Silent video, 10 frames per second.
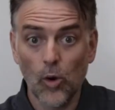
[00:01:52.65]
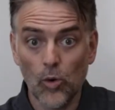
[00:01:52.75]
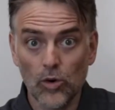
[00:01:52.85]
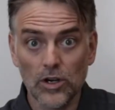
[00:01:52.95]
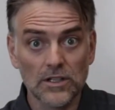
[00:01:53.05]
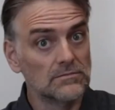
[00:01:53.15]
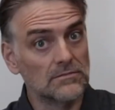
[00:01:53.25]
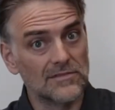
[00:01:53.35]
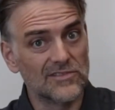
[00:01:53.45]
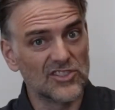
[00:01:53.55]
or
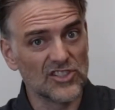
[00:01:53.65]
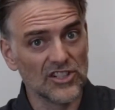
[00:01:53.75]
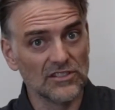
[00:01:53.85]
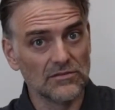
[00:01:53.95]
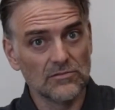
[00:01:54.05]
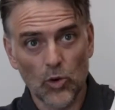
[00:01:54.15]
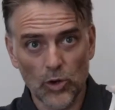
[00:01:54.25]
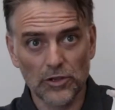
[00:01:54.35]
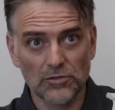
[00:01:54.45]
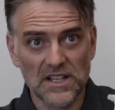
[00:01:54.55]
dirt,
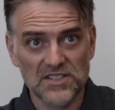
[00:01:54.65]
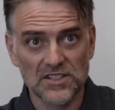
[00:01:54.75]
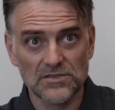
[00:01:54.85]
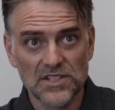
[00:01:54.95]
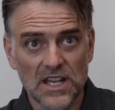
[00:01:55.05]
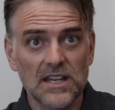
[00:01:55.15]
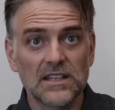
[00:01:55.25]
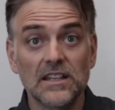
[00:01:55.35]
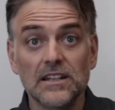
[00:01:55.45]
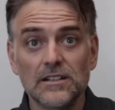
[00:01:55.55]
oil residues,
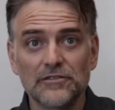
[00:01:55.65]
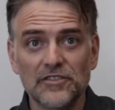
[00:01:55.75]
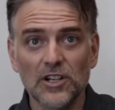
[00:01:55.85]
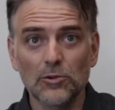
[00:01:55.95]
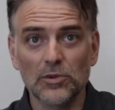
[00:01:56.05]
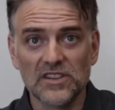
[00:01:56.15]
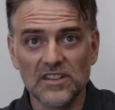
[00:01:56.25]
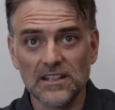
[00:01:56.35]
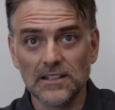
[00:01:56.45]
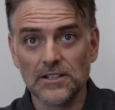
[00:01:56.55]
can interfere with
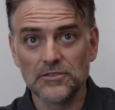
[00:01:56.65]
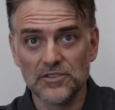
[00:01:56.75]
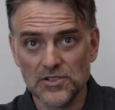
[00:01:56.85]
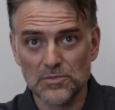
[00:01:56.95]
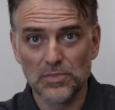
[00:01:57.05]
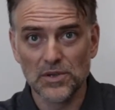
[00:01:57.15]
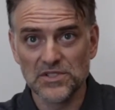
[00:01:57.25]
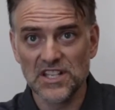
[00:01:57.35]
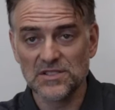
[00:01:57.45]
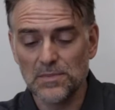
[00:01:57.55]
the electrofusion
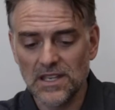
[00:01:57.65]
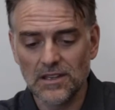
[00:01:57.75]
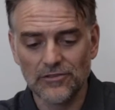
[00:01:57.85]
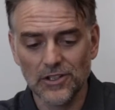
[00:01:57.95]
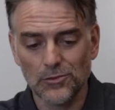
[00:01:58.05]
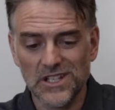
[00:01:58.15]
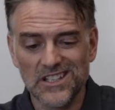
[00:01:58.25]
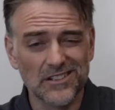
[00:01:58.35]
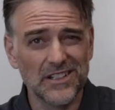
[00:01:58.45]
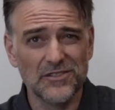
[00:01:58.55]
process, making for a
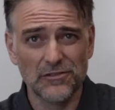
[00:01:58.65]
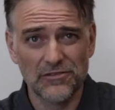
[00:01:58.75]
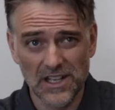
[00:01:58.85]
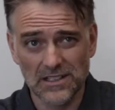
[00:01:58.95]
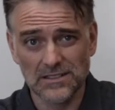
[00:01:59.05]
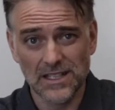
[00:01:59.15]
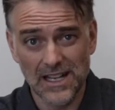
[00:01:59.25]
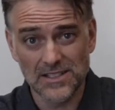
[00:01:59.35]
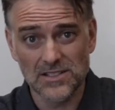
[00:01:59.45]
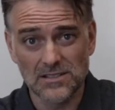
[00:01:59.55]
weak or even failed
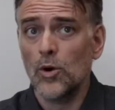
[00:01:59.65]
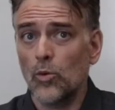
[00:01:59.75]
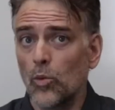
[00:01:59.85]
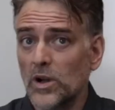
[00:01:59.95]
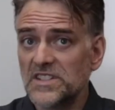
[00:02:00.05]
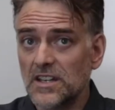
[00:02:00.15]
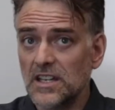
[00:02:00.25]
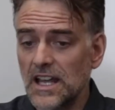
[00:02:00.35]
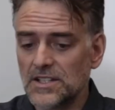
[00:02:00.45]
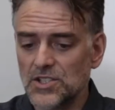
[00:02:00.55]
connection. Once a
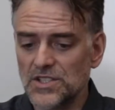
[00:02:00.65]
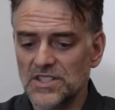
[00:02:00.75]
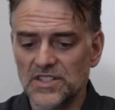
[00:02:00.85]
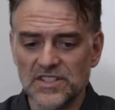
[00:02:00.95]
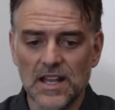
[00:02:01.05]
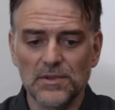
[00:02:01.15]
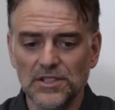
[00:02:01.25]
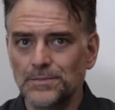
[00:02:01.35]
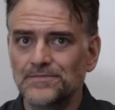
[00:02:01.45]
connection is assembled,